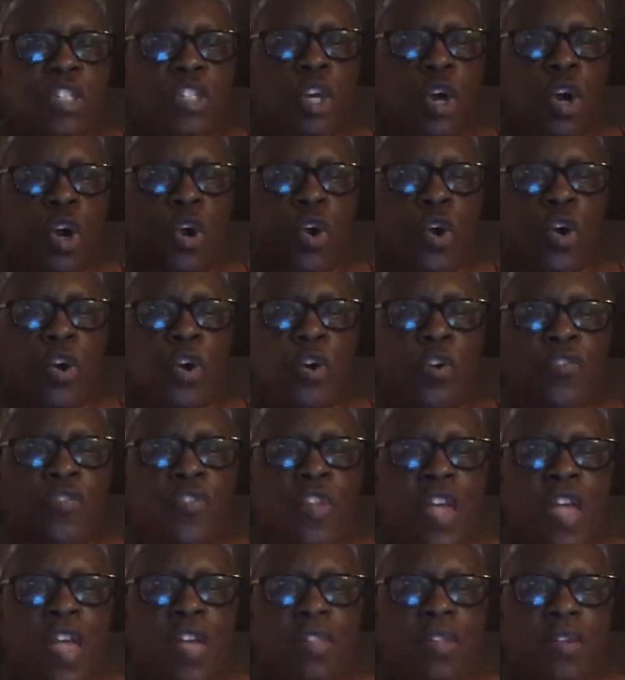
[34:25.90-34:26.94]
told her
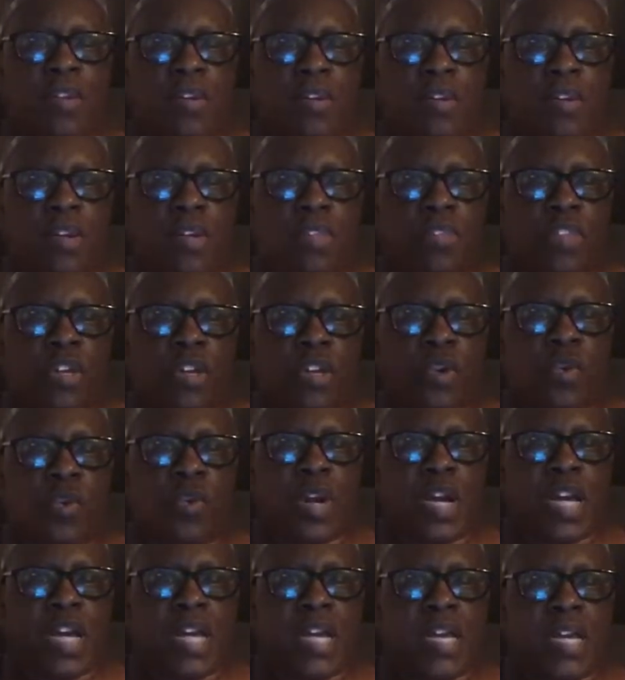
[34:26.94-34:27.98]
that the
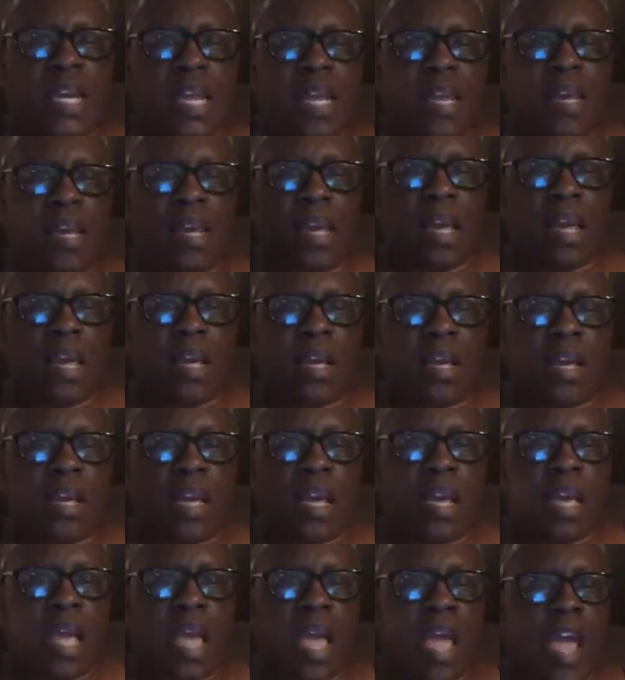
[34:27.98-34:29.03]
queen
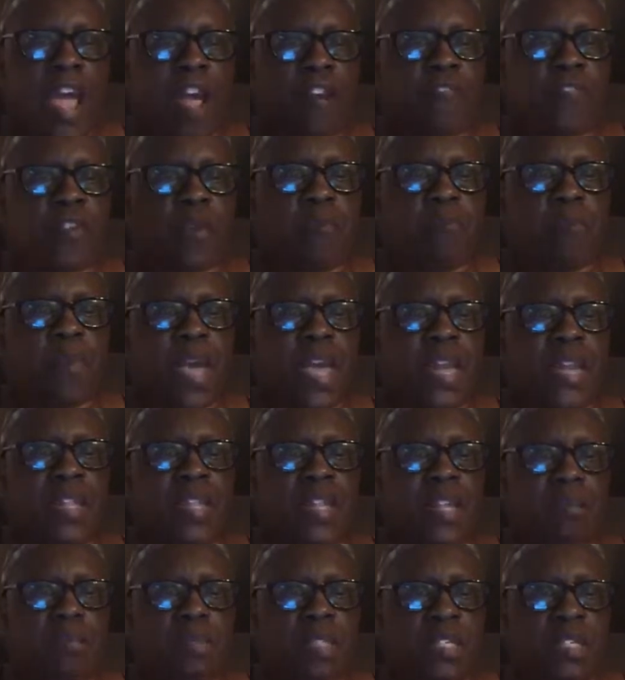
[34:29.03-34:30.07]
had forbidden
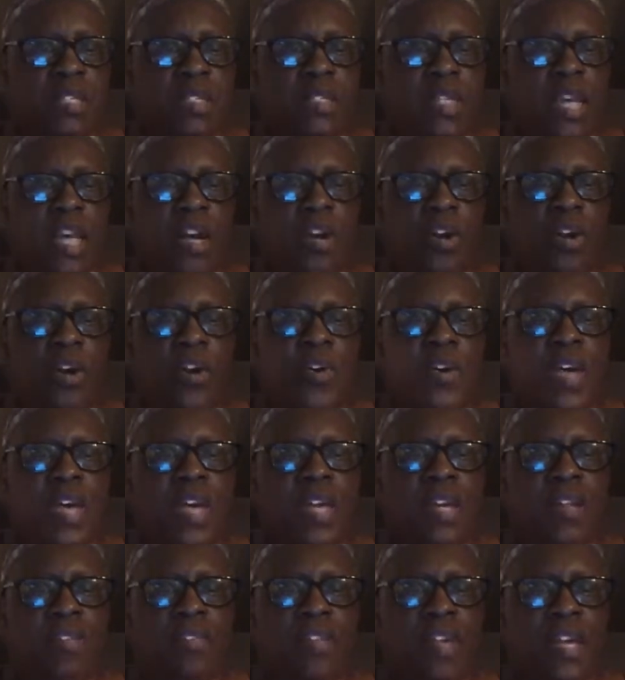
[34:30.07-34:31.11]
them to sell her
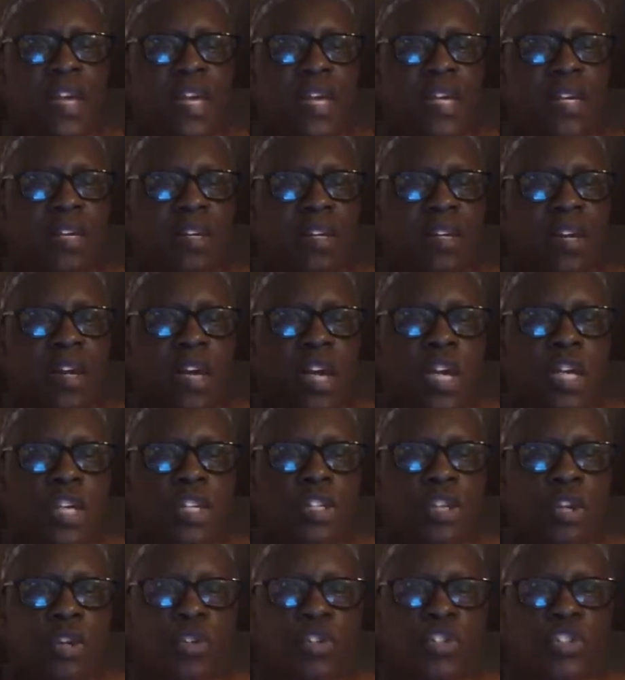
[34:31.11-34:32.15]
anything,
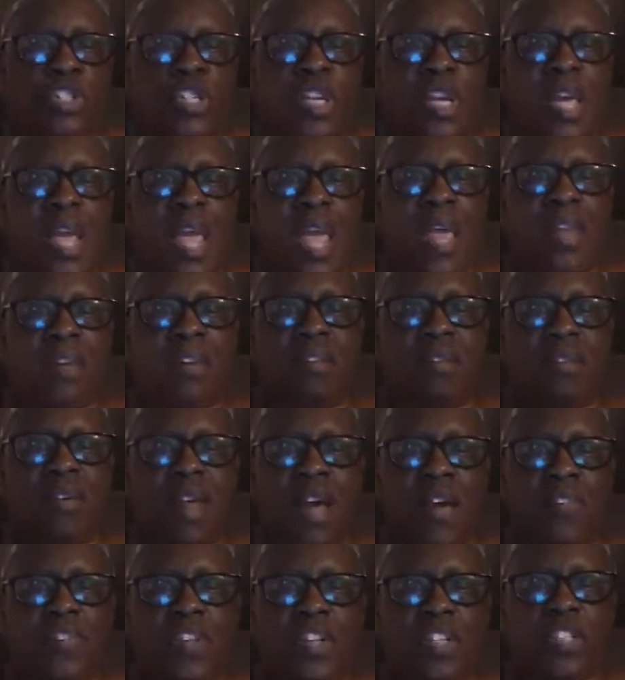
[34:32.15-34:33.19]
so she had
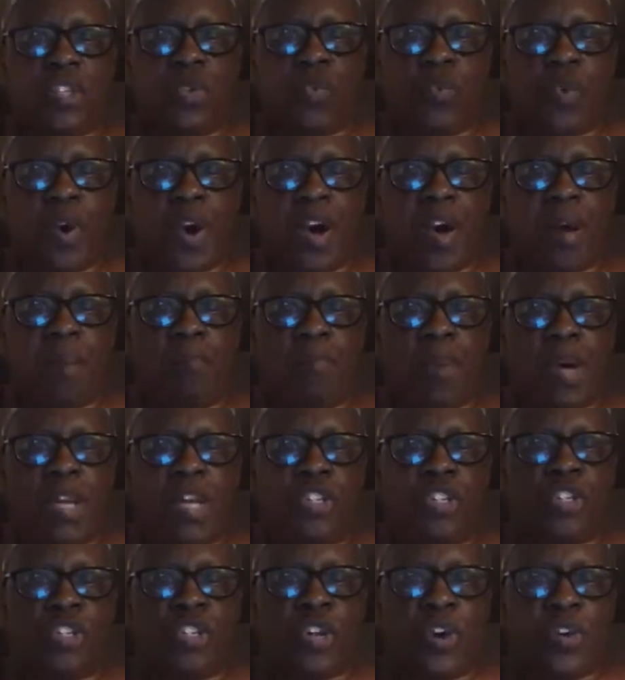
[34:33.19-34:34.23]
nothing to wear but
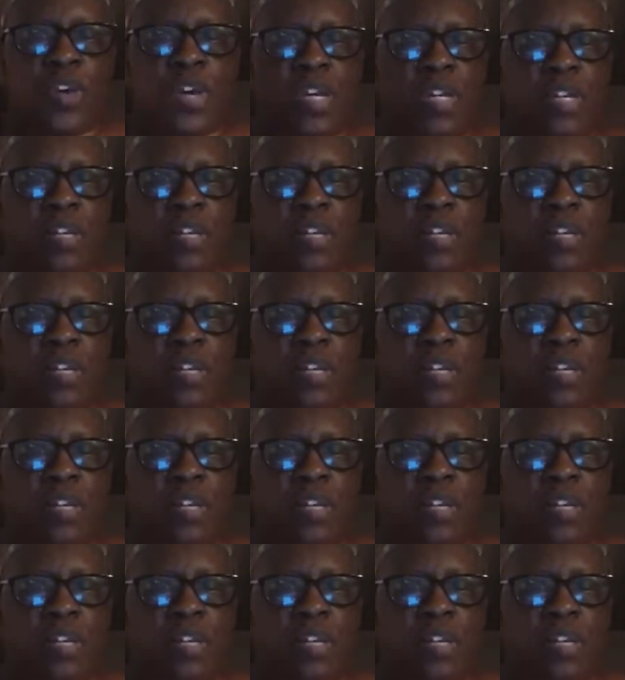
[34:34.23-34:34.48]
a dirty